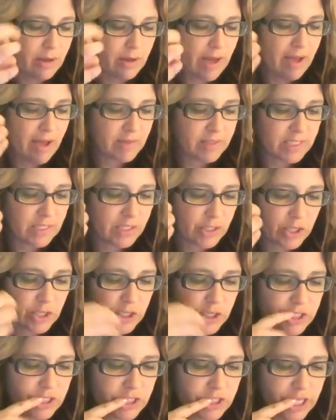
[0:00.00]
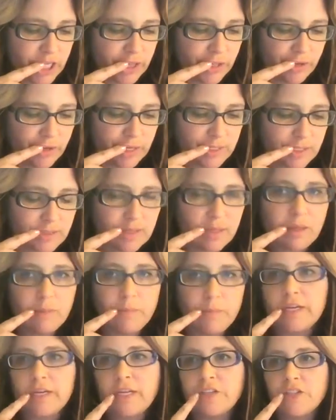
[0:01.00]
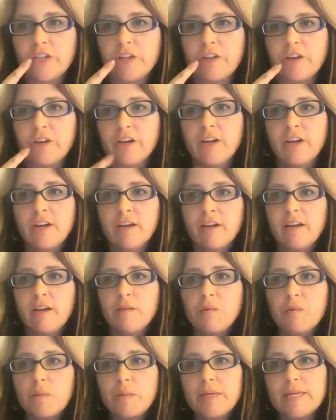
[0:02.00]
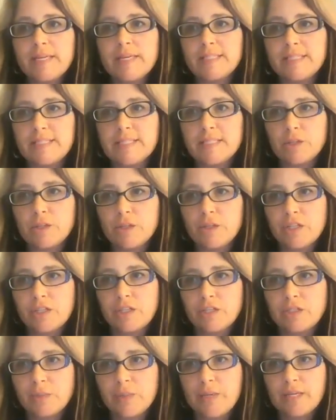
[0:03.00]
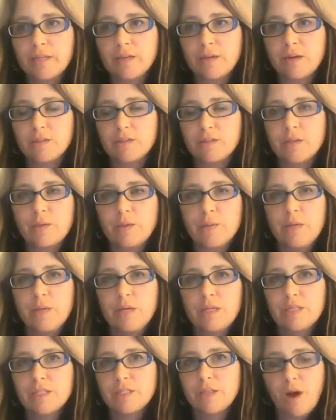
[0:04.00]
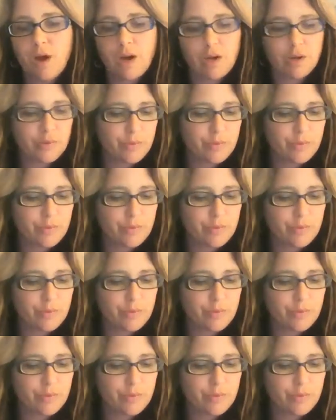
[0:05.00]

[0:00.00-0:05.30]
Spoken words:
have us encourage each other and celebrate each other. And when we get discouraged, we can also talk